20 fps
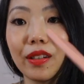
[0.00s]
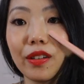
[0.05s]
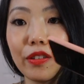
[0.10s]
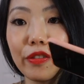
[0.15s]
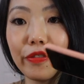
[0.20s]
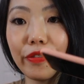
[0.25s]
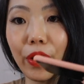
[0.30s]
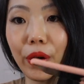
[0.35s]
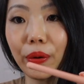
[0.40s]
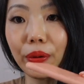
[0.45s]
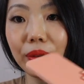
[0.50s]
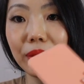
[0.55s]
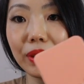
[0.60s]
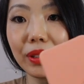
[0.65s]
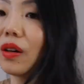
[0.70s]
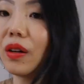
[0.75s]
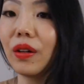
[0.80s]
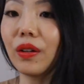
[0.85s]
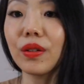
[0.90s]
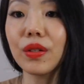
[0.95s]
phone.
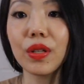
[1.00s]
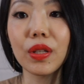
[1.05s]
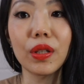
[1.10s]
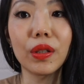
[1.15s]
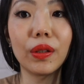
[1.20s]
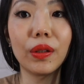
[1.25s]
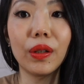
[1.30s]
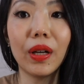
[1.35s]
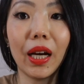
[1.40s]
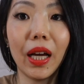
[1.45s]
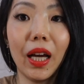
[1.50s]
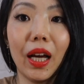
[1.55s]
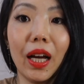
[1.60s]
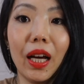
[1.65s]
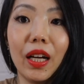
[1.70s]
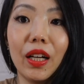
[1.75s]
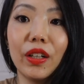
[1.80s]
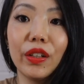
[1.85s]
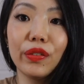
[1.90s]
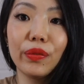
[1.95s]
Also, I
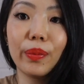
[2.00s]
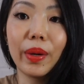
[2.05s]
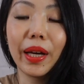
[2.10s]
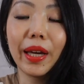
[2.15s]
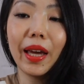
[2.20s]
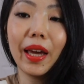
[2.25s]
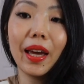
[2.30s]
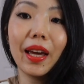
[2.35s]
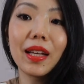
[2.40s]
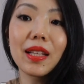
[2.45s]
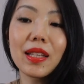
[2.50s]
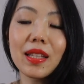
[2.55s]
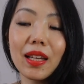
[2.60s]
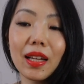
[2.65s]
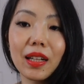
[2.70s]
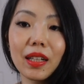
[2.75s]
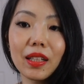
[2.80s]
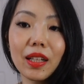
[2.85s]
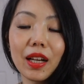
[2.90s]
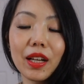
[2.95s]
have my hand
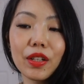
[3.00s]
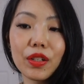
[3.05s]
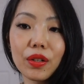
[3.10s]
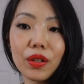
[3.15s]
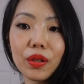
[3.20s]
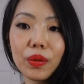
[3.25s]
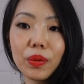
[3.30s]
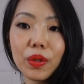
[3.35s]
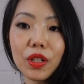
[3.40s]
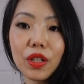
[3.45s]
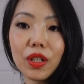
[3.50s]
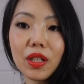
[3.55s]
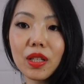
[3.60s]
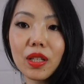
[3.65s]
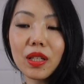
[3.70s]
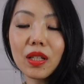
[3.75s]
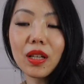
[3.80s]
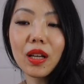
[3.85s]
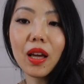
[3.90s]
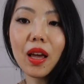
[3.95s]
sanitizer, which
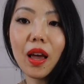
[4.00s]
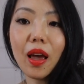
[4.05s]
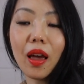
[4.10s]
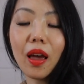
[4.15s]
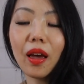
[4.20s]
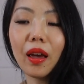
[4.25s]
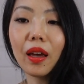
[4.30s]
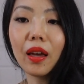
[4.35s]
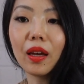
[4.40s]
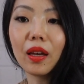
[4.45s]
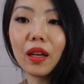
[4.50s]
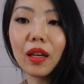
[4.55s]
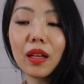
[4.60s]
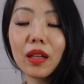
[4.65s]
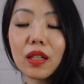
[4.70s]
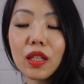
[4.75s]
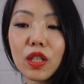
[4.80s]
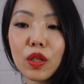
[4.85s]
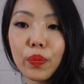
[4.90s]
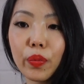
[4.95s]
is a
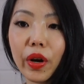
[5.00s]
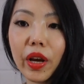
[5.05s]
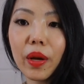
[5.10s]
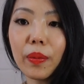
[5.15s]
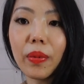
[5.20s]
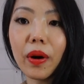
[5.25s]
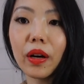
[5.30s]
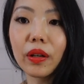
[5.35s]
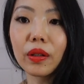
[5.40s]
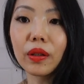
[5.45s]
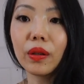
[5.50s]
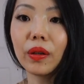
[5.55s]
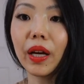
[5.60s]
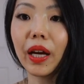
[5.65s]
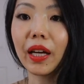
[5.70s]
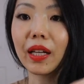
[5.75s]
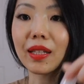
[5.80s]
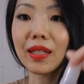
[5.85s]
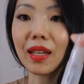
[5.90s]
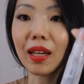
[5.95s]
spray bottle
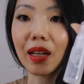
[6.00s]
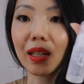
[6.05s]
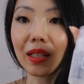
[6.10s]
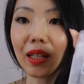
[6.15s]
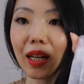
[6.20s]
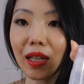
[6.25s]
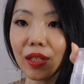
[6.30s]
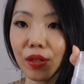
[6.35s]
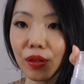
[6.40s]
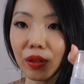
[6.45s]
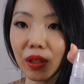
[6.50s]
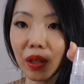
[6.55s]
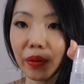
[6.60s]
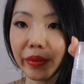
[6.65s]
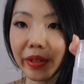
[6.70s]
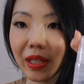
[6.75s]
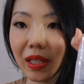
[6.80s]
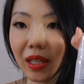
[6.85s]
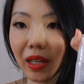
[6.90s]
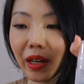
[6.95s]
hand sanitizer that
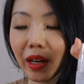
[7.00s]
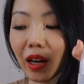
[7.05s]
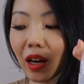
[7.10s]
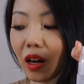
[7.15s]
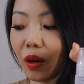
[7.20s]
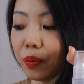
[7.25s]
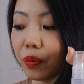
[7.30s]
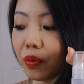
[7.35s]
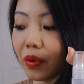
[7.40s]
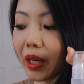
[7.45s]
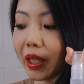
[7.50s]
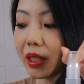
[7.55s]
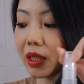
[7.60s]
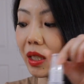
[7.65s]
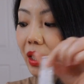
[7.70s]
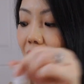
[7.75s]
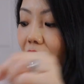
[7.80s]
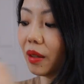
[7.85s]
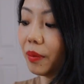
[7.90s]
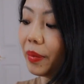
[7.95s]
was sitting upright
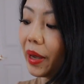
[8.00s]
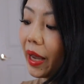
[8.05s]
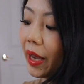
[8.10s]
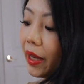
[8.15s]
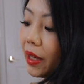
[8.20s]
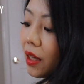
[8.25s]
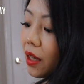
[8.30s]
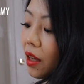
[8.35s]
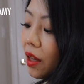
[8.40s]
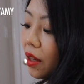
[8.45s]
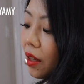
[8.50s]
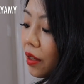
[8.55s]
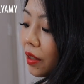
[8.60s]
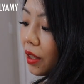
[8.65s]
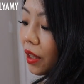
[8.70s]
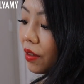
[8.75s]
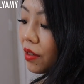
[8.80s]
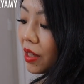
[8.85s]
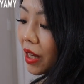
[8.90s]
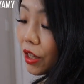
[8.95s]
in the bag.
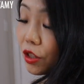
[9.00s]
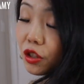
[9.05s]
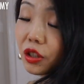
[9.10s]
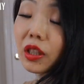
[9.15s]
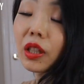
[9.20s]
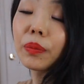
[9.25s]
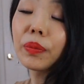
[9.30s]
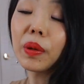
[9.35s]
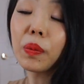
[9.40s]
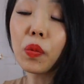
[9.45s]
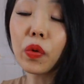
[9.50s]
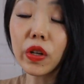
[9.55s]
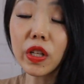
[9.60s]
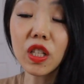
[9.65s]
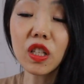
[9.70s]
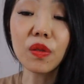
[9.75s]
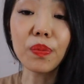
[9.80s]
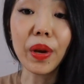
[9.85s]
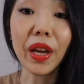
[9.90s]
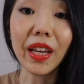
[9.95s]
There's actually a bit more
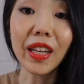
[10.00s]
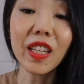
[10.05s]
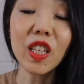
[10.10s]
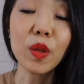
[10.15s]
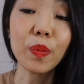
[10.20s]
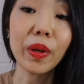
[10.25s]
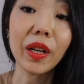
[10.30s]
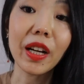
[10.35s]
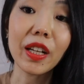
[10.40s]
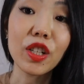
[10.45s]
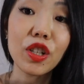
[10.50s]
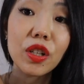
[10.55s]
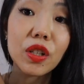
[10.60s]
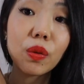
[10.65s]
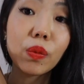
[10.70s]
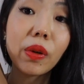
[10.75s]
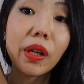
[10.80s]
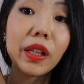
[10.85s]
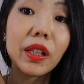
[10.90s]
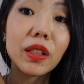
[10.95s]
space, but I
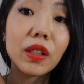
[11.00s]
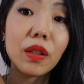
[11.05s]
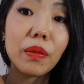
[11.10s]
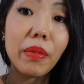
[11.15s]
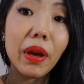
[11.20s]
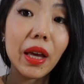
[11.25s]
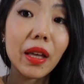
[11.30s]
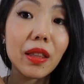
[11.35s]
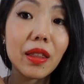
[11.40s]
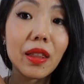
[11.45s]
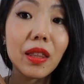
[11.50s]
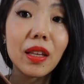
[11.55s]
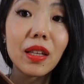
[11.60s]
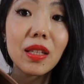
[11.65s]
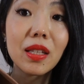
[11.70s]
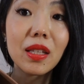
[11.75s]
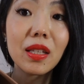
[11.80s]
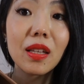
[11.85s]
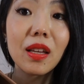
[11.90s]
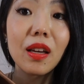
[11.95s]
just wanted to make
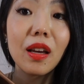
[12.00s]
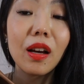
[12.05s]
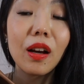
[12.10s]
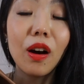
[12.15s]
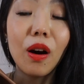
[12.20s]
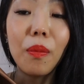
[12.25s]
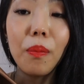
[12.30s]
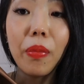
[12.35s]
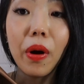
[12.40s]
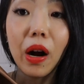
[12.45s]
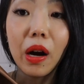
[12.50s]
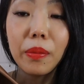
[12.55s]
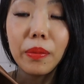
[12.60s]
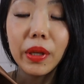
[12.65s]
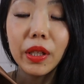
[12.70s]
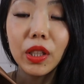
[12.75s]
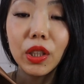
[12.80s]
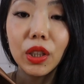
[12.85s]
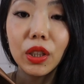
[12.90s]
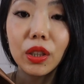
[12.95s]
this
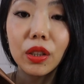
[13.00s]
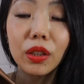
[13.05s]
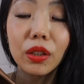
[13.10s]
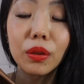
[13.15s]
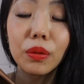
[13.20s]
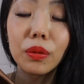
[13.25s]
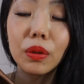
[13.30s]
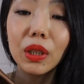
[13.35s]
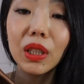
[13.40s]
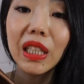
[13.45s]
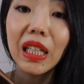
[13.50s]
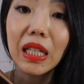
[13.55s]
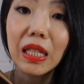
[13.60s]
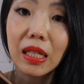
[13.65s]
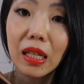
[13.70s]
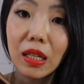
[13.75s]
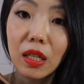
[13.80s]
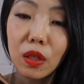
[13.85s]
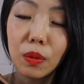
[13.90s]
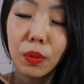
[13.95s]
compartment here really
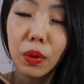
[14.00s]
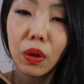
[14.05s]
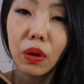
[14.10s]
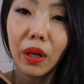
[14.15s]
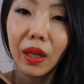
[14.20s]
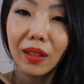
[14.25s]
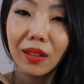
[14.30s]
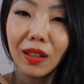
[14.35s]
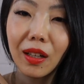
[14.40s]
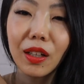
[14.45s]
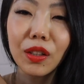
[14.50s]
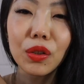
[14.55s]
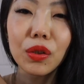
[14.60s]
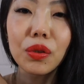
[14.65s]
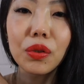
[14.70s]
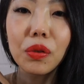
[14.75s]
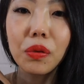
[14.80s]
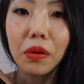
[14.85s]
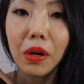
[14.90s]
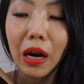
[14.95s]
accessible and not
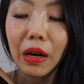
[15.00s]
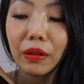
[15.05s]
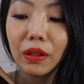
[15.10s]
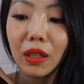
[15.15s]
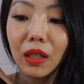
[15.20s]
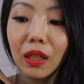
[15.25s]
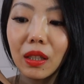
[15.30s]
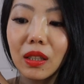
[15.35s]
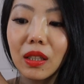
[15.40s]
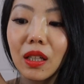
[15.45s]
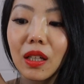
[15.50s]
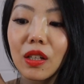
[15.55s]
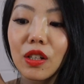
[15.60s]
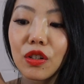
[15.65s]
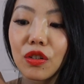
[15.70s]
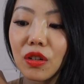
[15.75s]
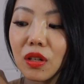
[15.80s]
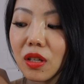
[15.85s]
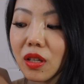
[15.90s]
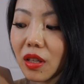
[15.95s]
too crowded.
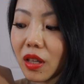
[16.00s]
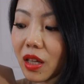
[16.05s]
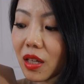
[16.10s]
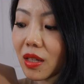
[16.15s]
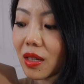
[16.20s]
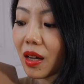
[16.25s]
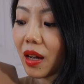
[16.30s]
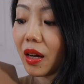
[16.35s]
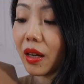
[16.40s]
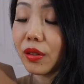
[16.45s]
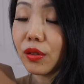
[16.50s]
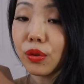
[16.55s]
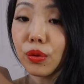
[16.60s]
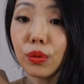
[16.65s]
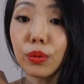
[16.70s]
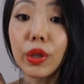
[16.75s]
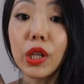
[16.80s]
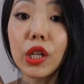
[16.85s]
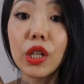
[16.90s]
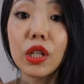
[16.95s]
Just things that I do
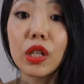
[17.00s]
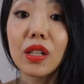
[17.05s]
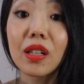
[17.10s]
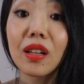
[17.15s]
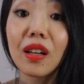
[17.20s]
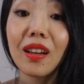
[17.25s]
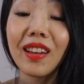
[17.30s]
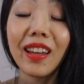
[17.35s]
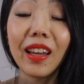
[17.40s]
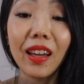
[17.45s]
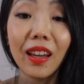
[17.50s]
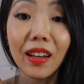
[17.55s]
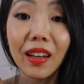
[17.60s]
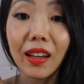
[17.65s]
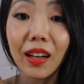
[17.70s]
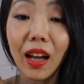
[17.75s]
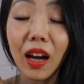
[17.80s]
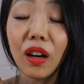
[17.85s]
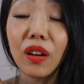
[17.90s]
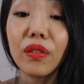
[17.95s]
reach in
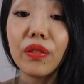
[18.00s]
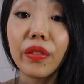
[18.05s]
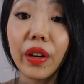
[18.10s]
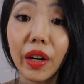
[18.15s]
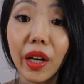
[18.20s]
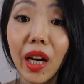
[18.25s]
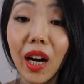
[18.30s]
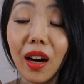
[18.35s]
and out very